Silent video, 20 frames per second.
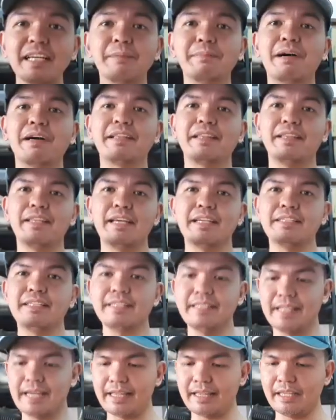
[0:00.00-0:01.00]
thing about this
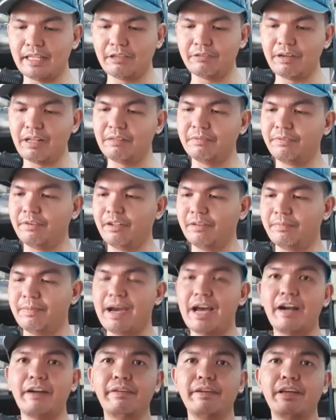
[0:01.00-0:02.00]
is that the 12-volt
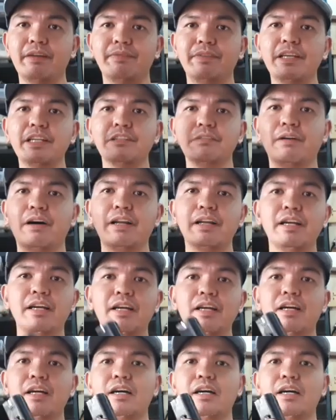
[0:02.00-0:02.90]
battery of this one